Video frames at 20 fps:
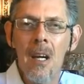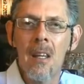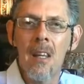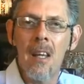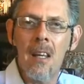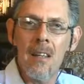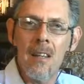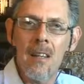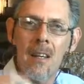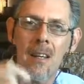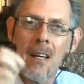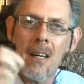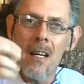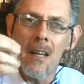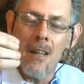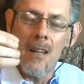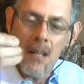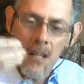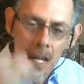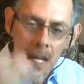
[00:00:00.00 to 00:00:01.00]
The, the,
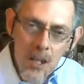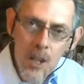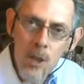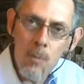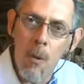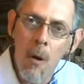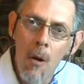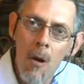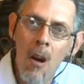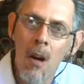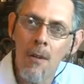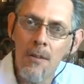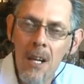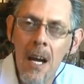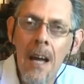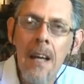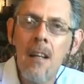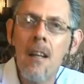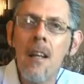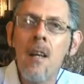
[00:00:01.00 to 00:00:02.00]
that, that spur of
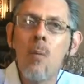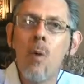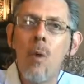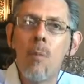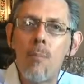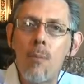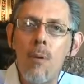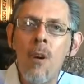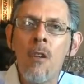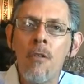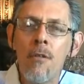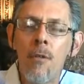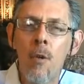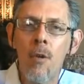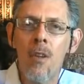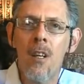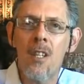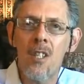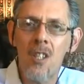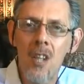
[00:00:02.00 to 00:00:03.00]
cycling will bring
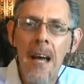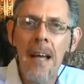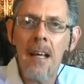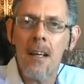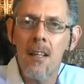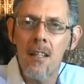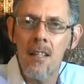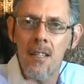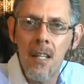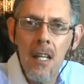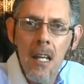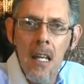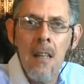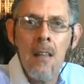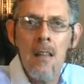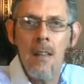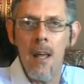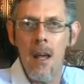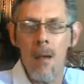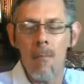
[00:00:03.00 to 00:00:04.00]
forth a cyclist
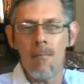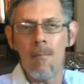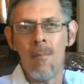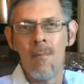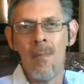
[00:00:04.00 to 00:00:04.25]
in them.